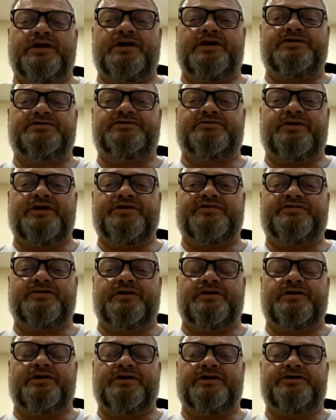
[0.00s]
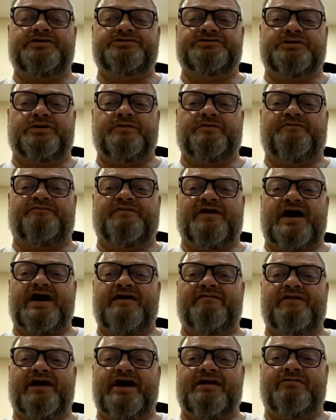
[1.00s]
at 3:30 and drove
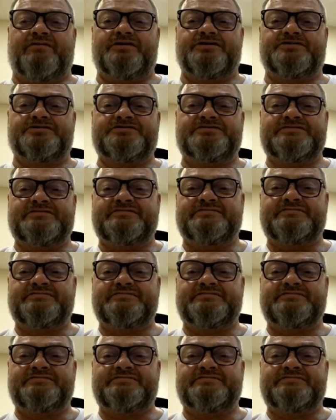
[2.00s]
5 hours.